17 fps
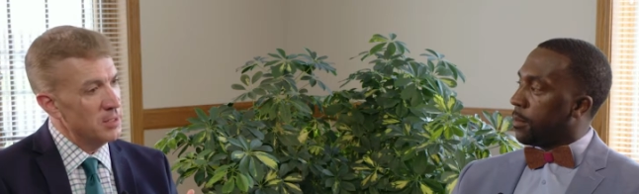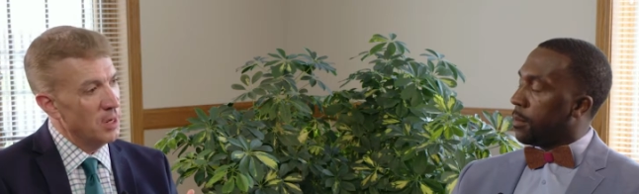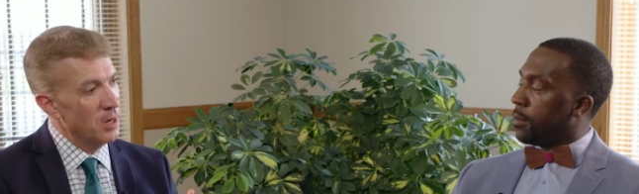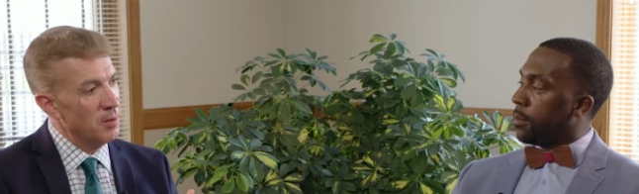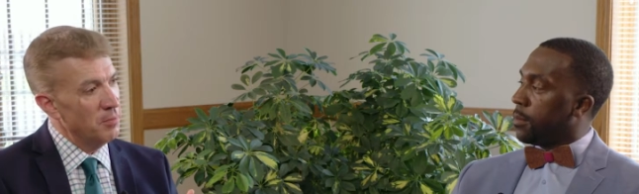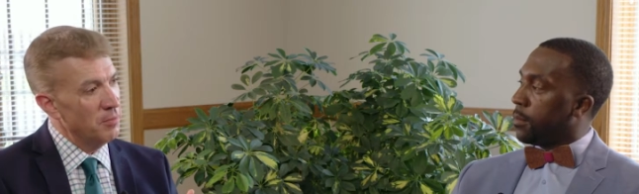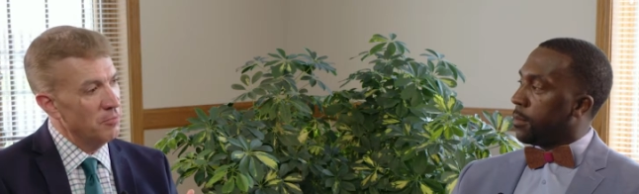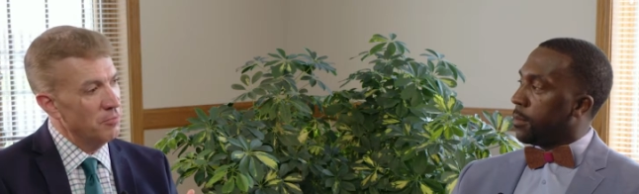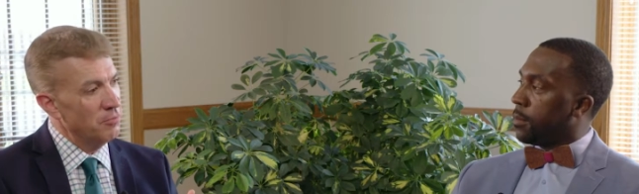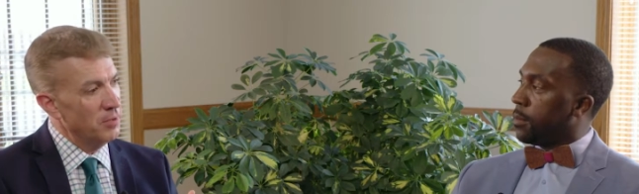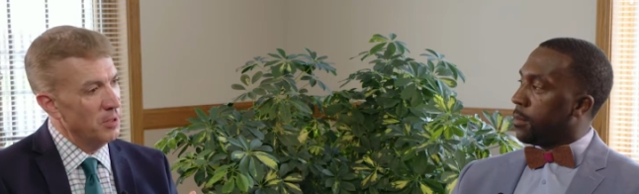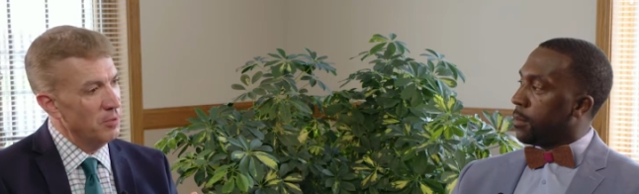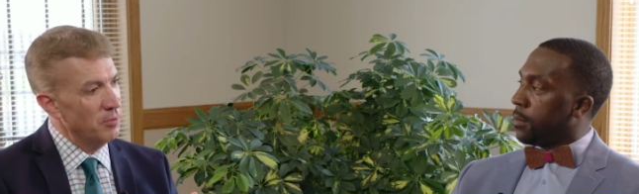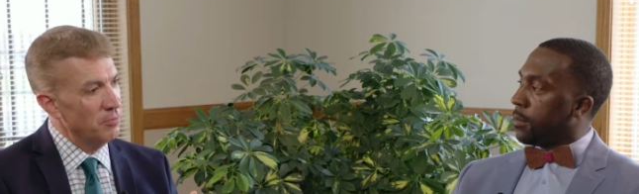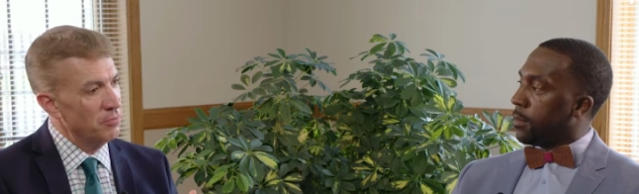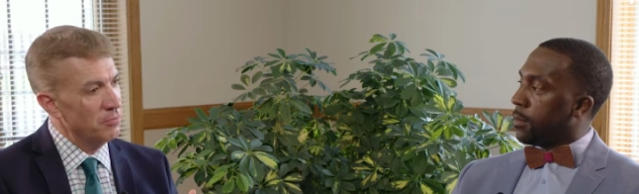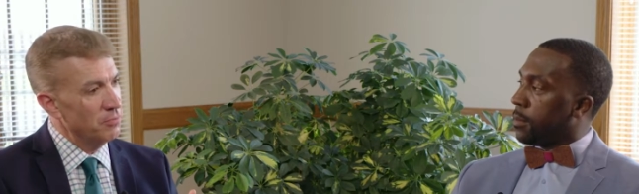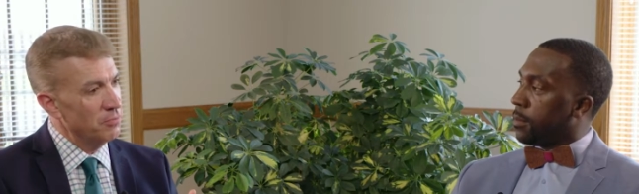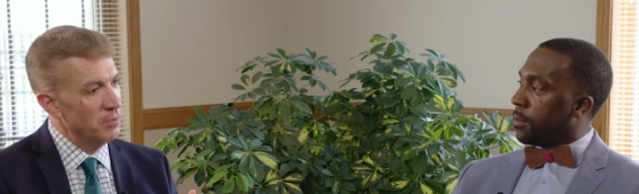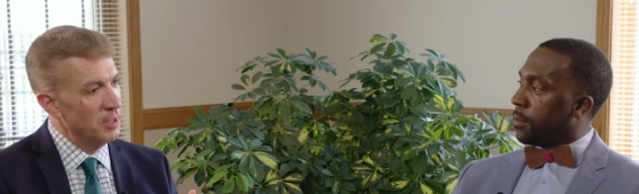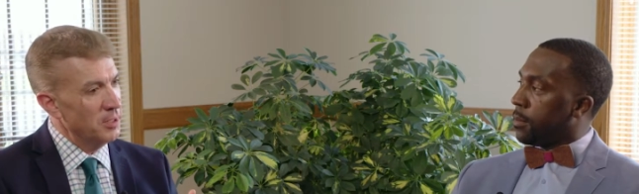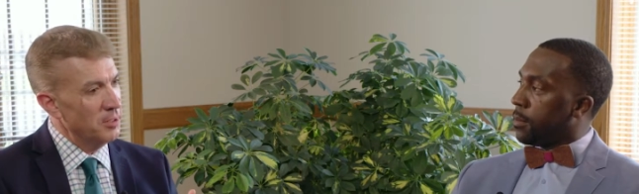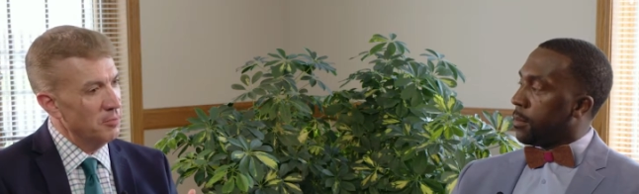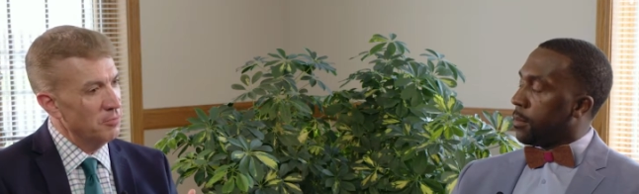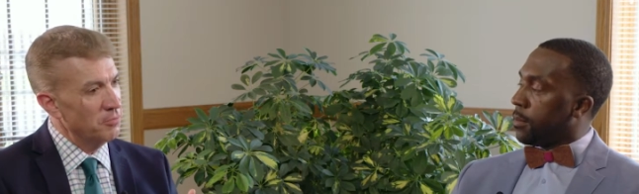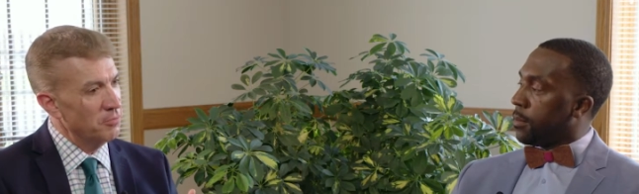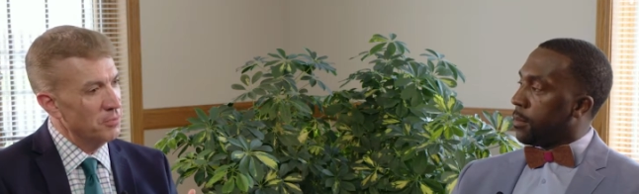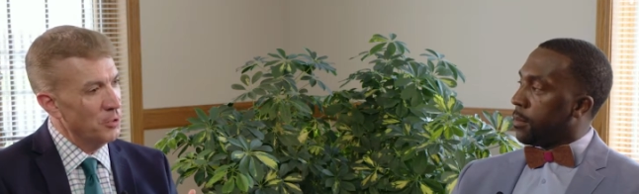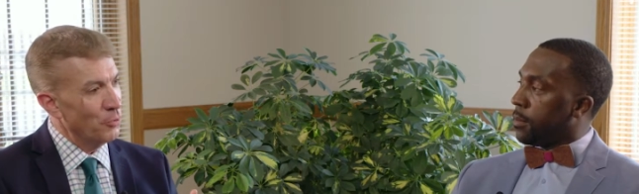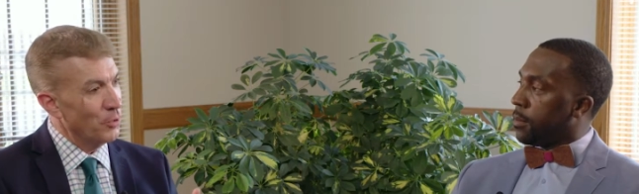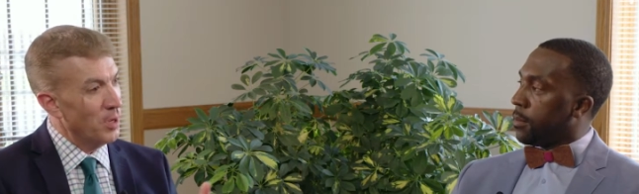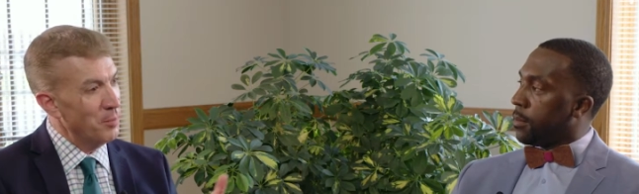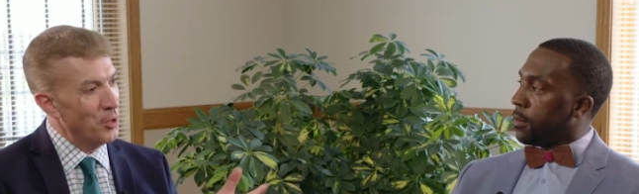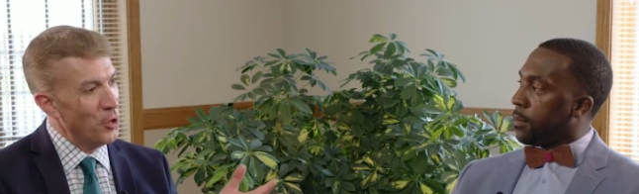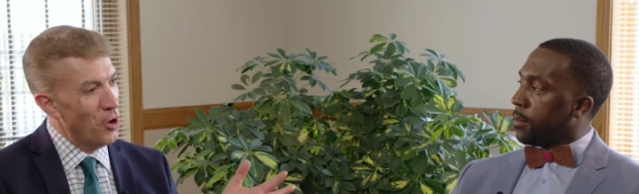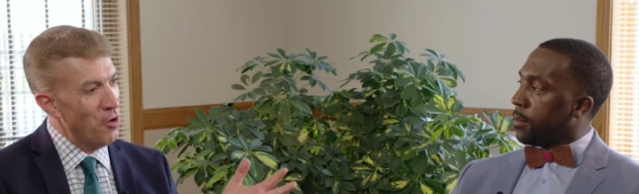Speaker 1: that time of, of, of, you know, coming